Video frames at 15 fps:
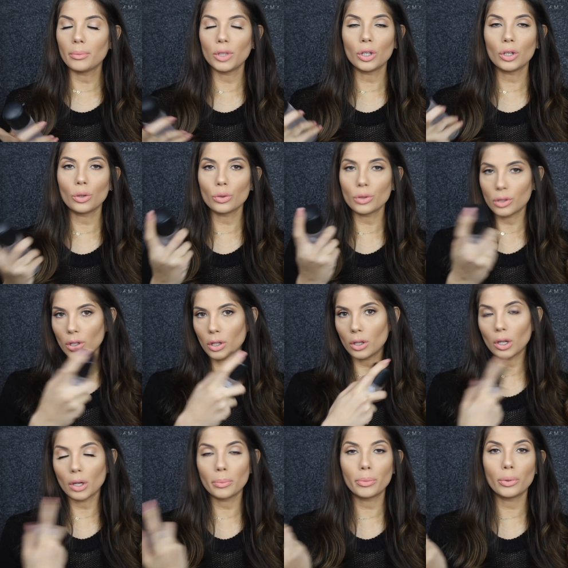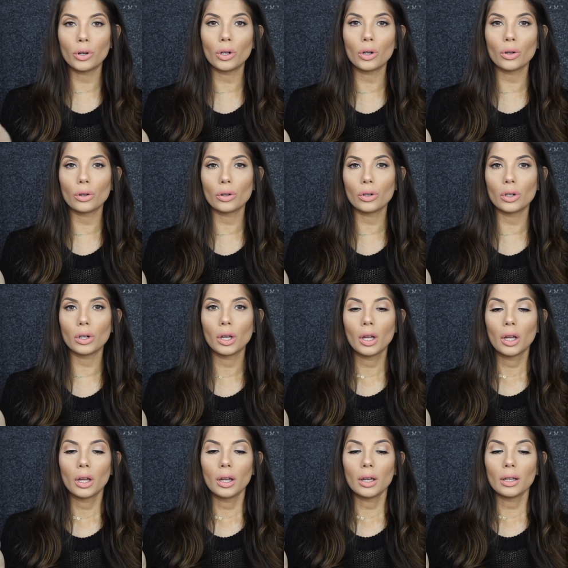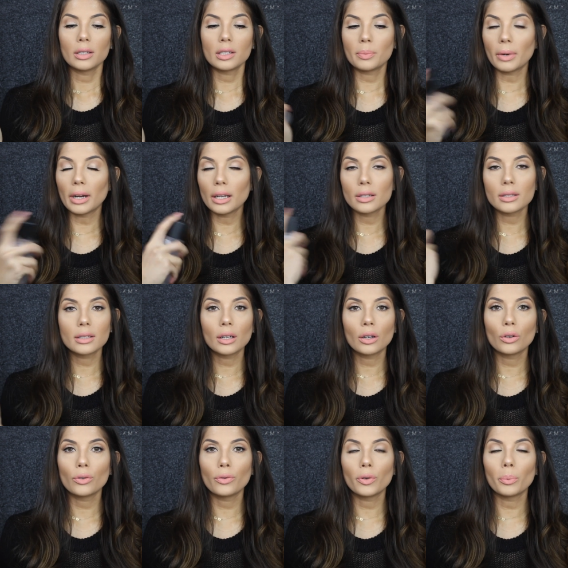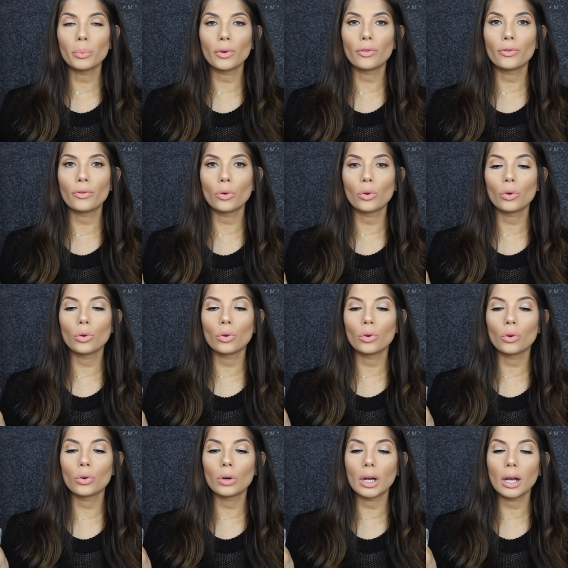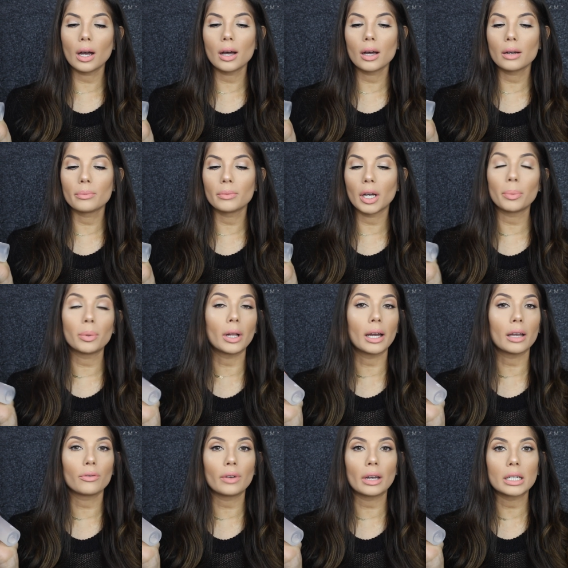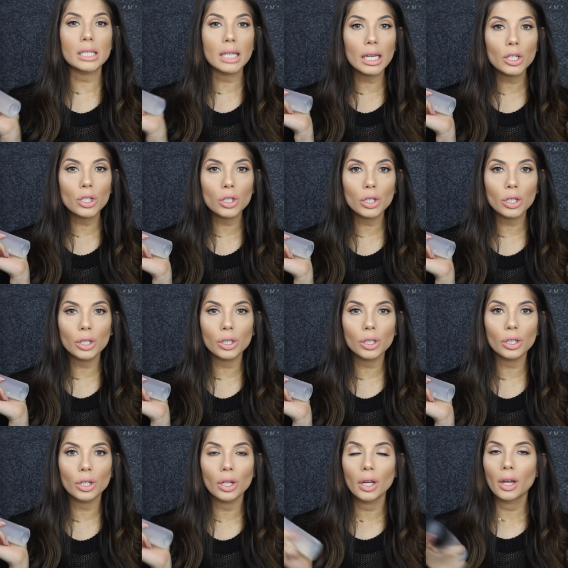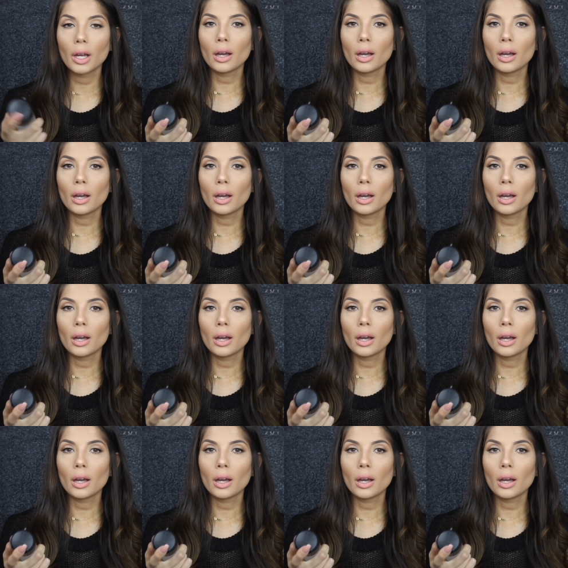You can also put it on, spray yourself before applying foundation.